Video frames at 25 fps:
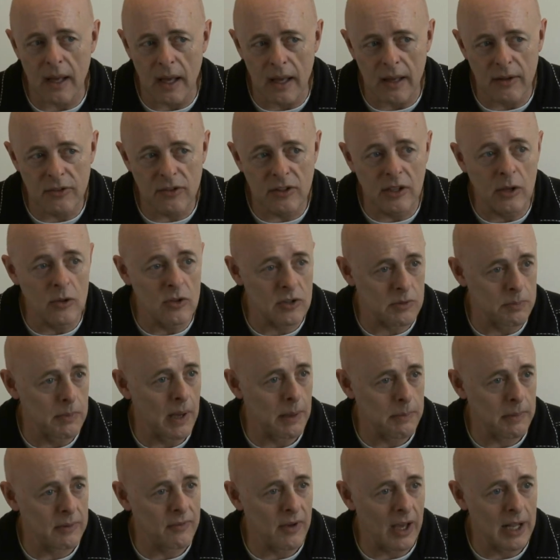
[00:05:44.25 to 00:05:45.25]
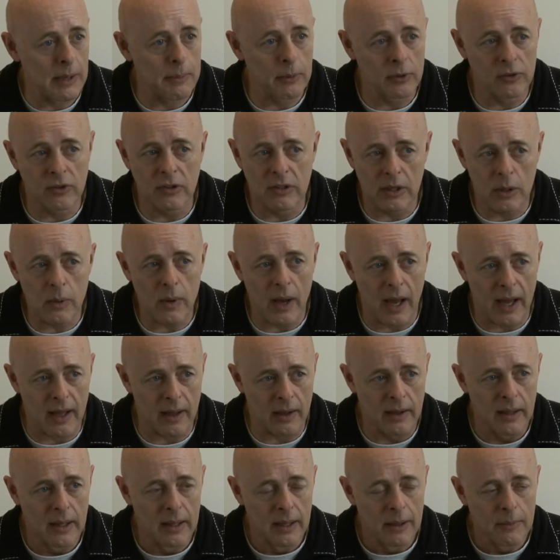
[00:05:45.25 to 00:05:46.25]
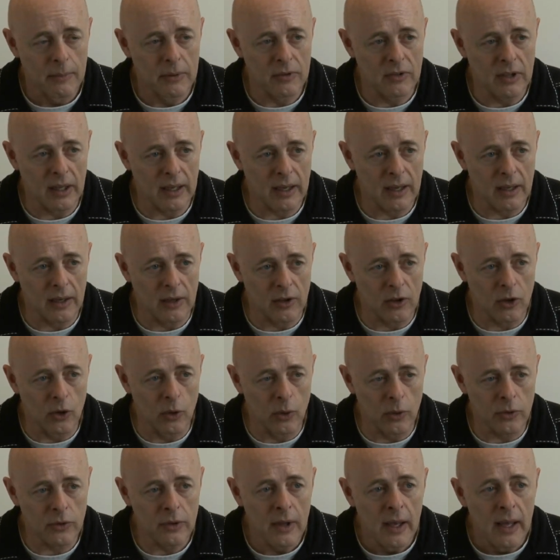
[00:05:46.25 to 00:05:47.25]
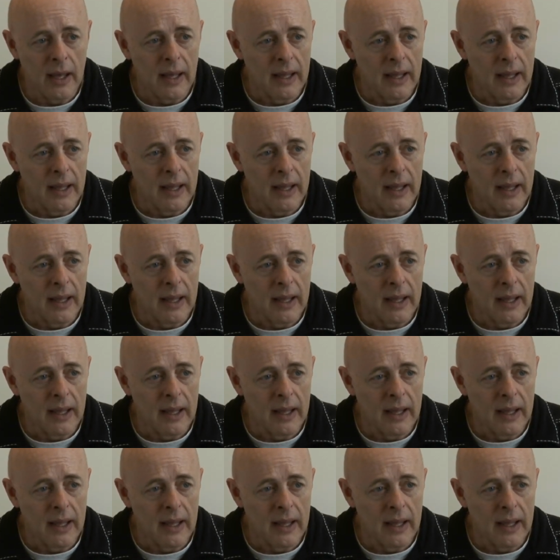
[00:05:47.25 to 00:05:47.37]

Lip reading: students might be available to do our particular course.